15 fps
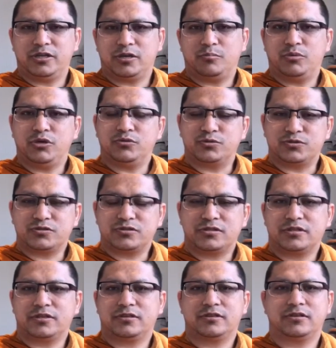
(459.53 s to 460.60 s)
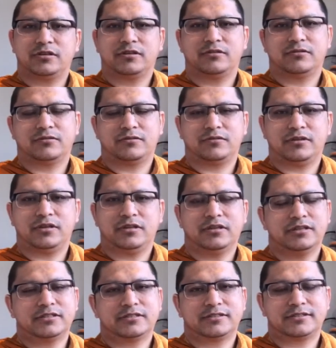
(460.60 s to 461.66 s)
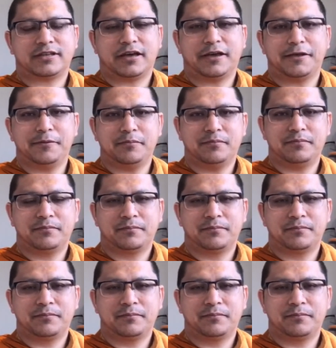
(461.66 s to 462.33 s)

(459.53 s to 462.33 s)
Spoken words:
abused in this time.